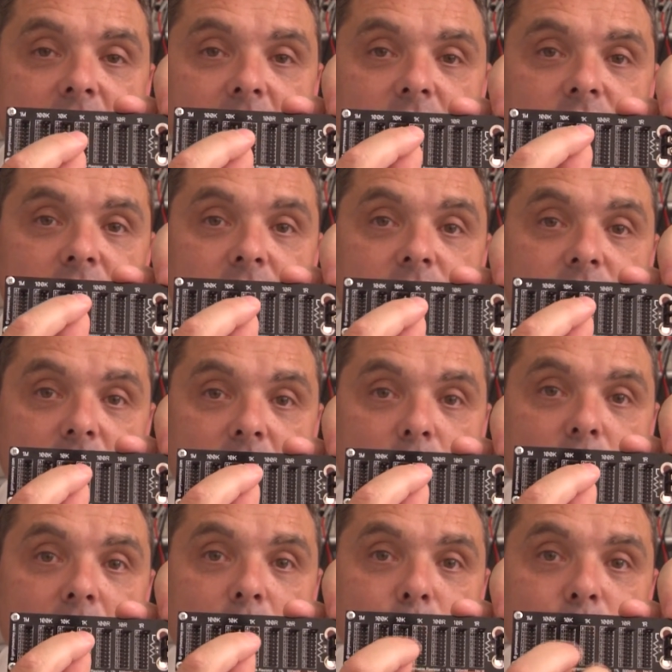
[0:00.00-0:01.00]
instead of it
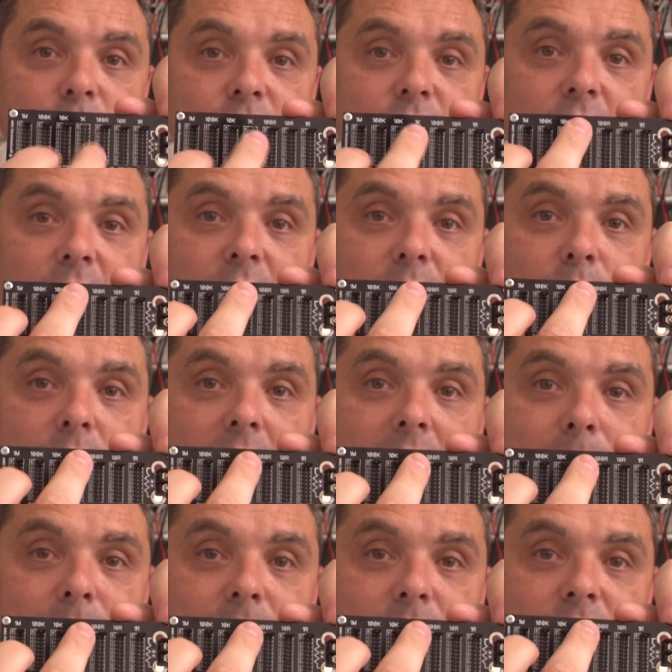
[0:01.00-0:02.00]
going open circuit, what
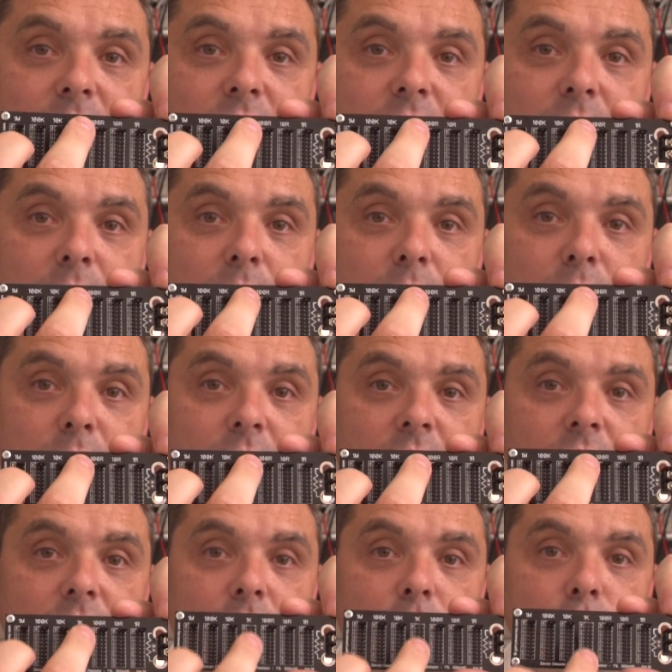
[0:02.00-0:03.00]
happens is the
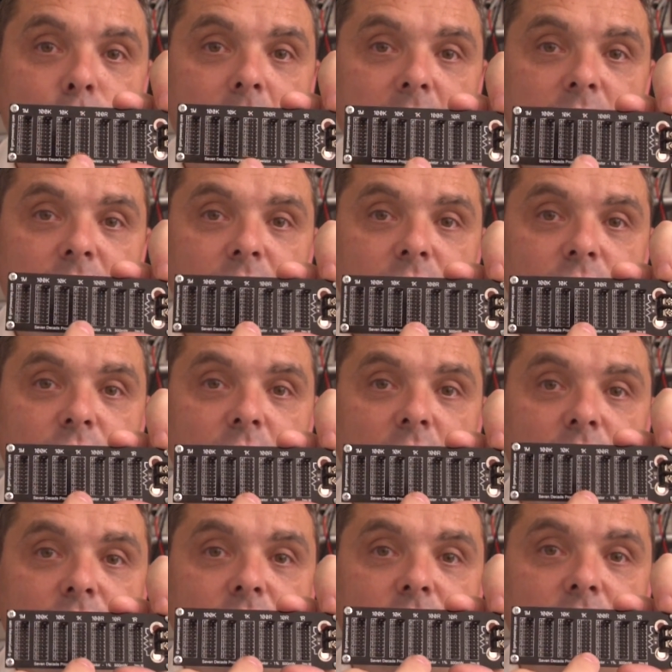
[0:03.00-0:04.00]
resistance raises
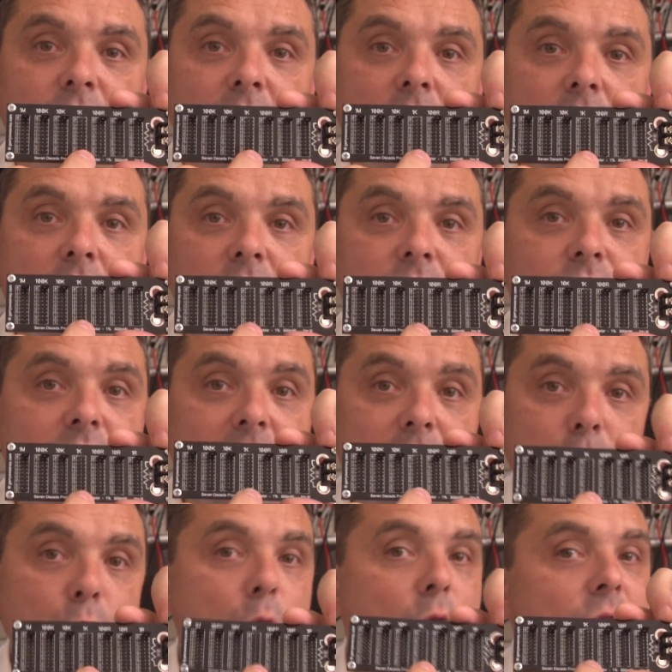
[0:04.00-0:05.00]
just to the highest
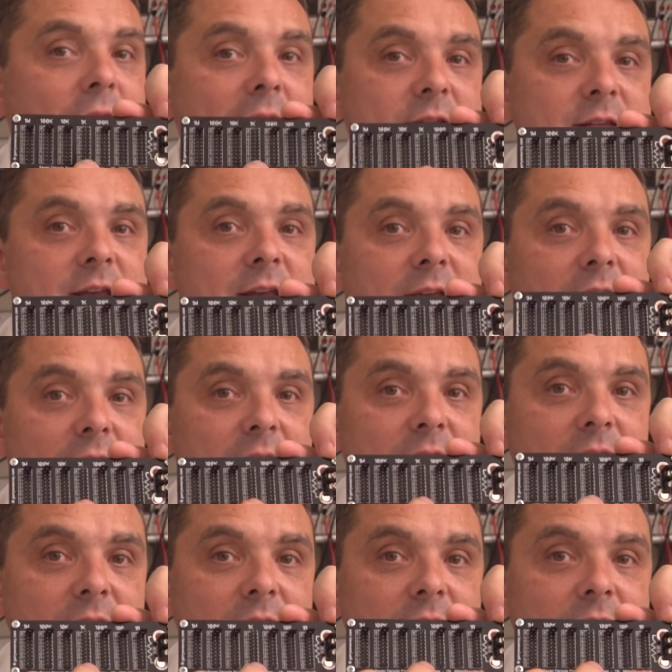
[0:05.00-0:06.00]
value on that
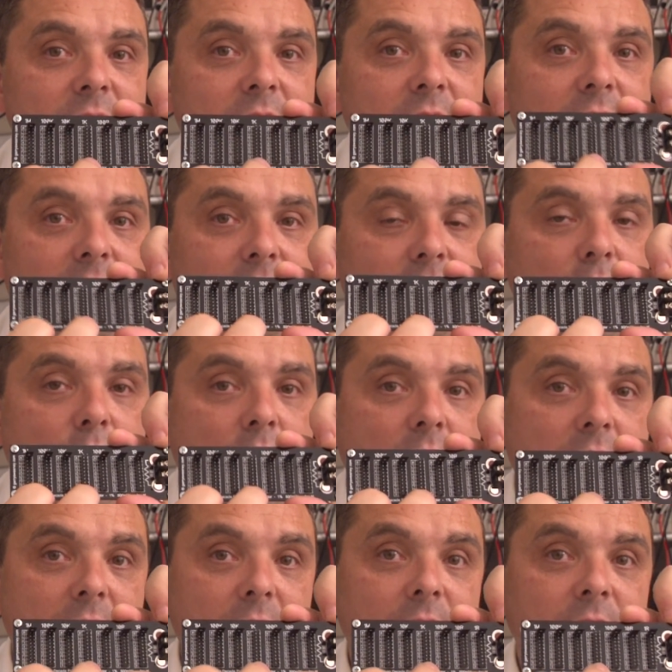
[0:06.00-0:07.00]
decade and no
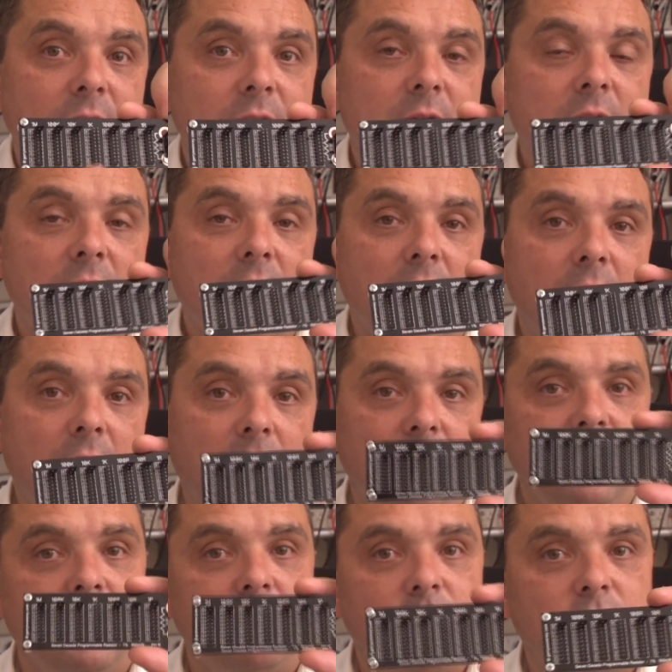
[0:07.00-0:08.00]
higher.
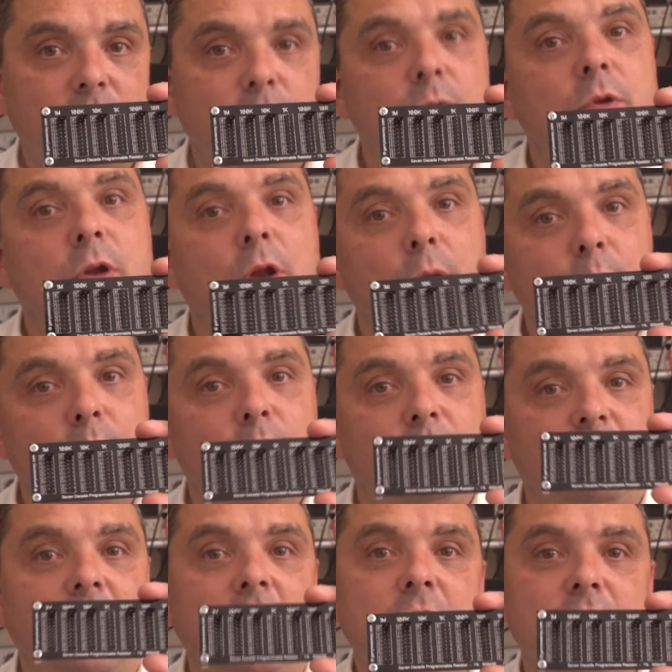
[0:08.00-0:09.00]
and that's, you know,
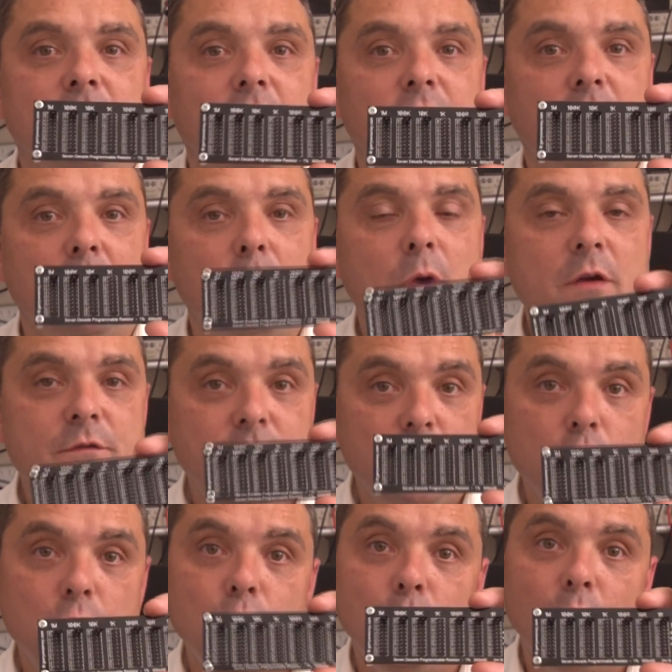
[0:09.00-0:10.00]
safer. So my
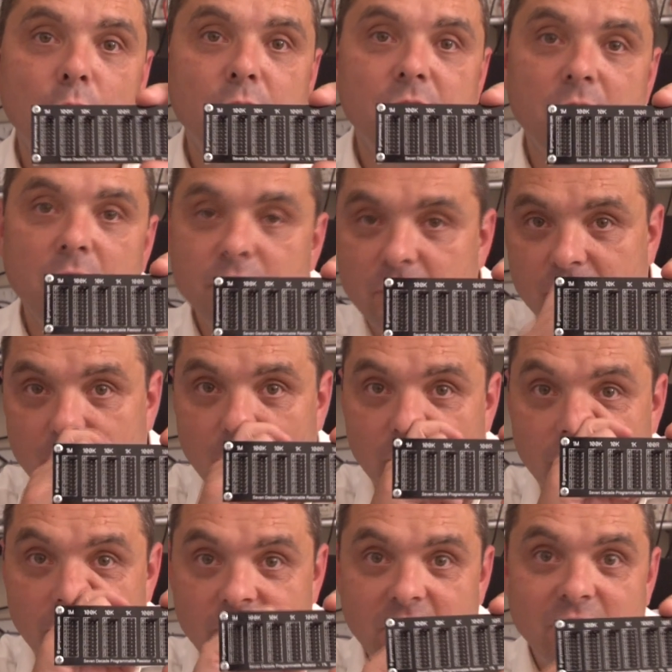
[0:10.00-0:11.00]
view was, after
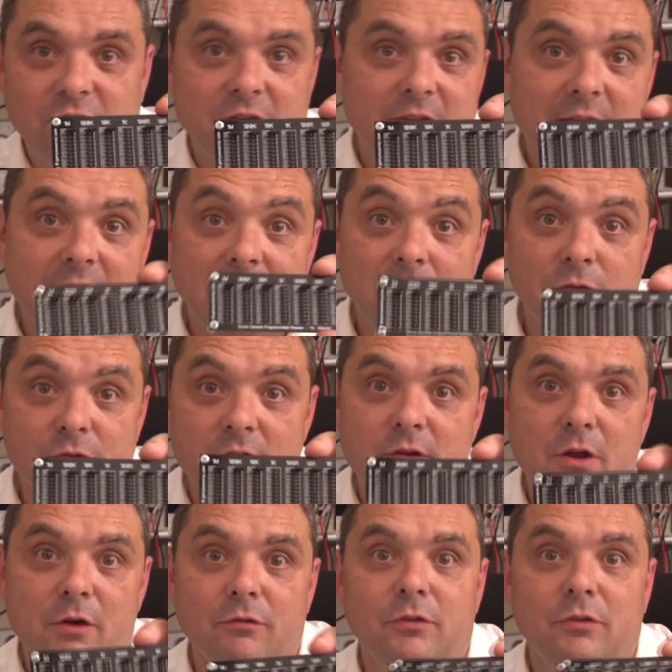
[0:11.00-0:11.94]
someone suggested that, and it's very